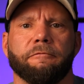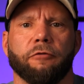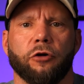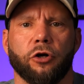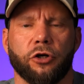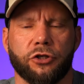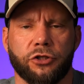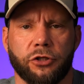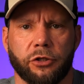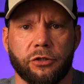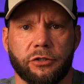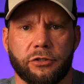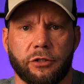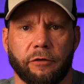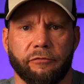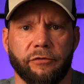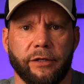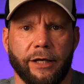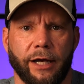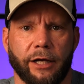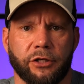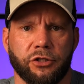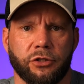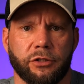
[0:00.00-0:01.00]
versions of the
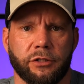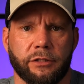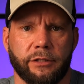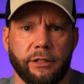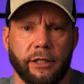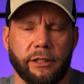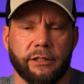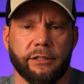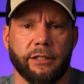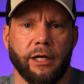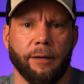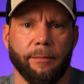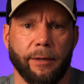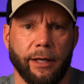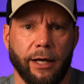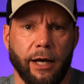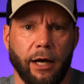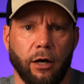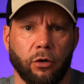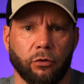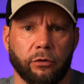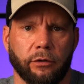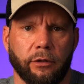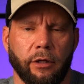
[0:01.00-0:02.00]
Action 6 coming
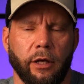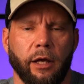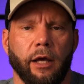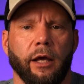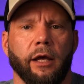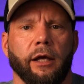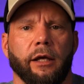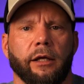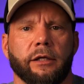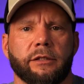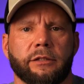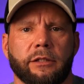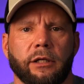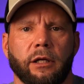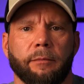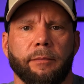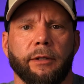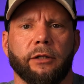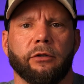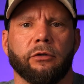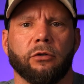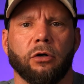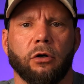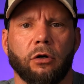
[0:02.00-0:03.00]
out is going to be
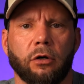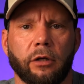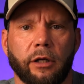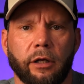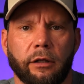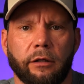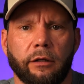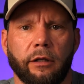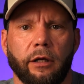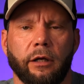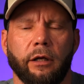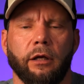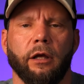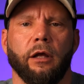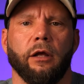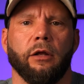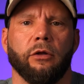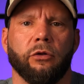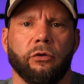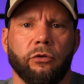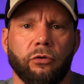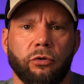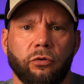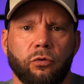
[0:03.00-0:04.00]
targeting
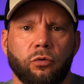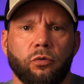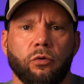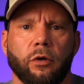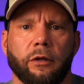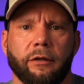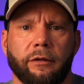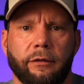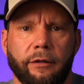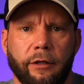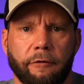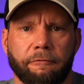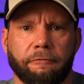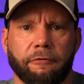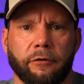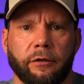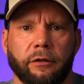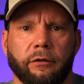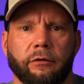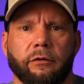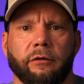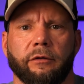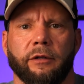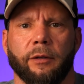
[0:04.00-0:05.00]
two
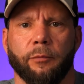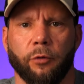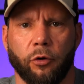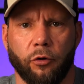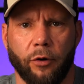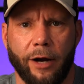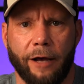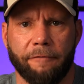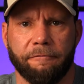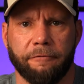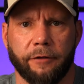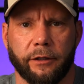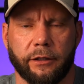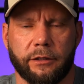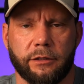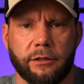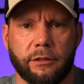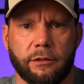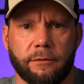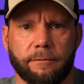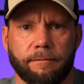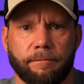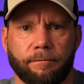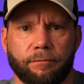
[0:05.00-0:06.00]
different
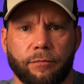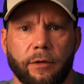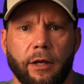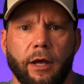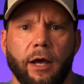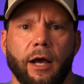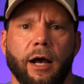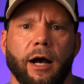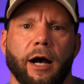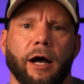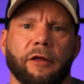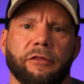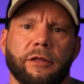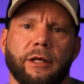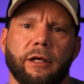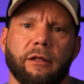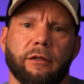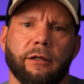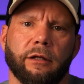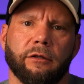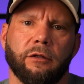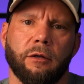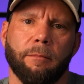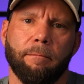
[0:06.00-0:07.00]
demographics. I think
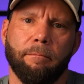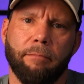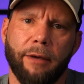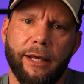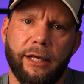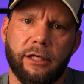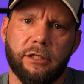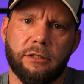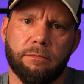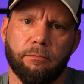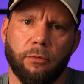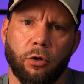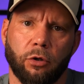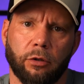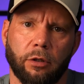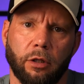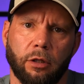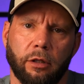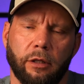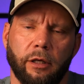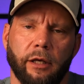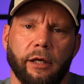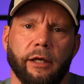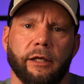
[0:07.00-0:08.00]
that the base
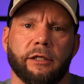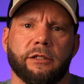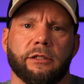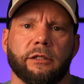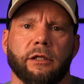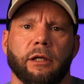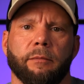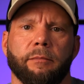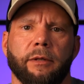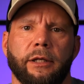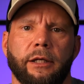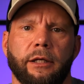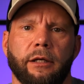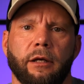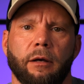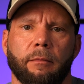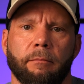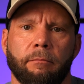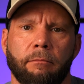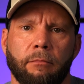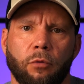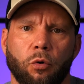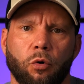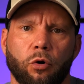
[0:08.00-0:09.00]
model is going to be
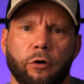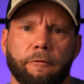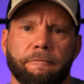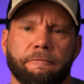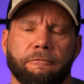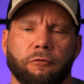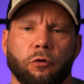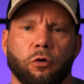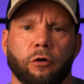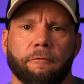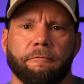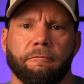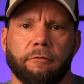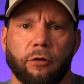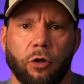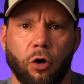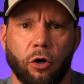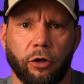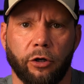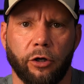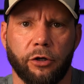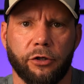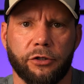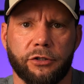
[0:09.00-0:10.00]
more for
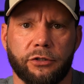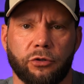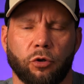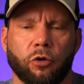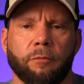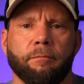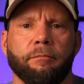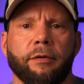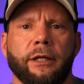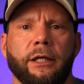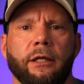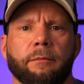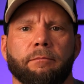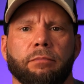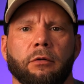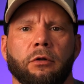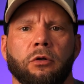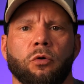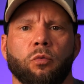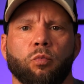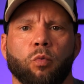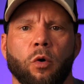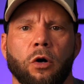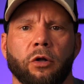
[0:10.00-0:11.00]
vloggers or people
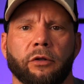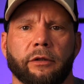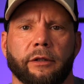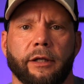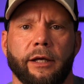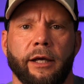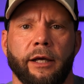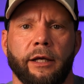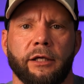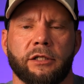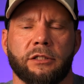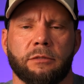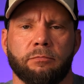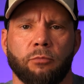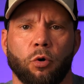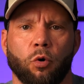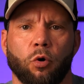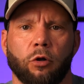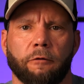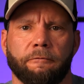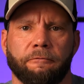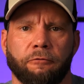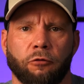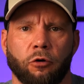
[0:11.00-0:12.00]
who want a
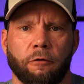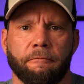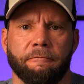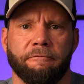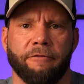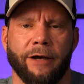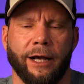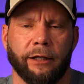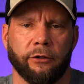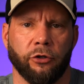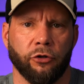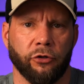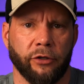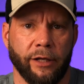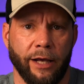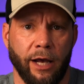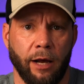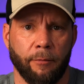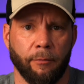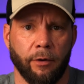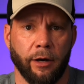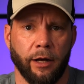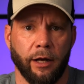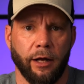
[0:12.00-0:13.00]
small form factor
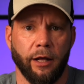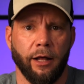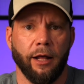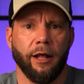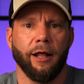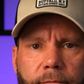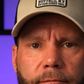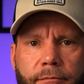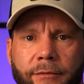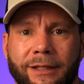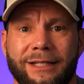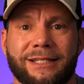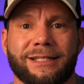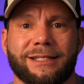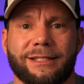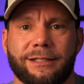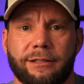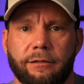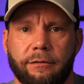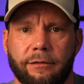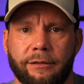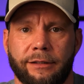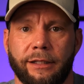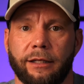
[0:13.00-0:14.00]
camera that
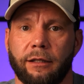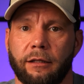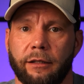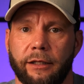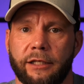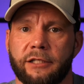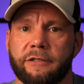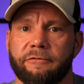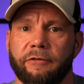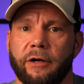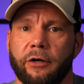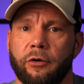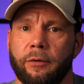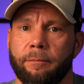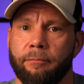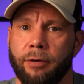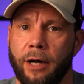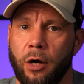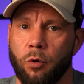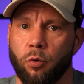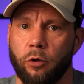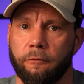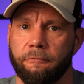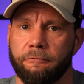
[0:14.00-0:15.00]
still is very
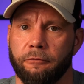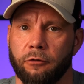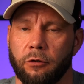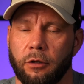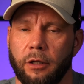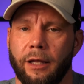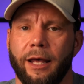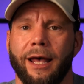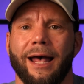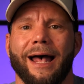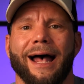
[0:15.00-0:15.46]
powerful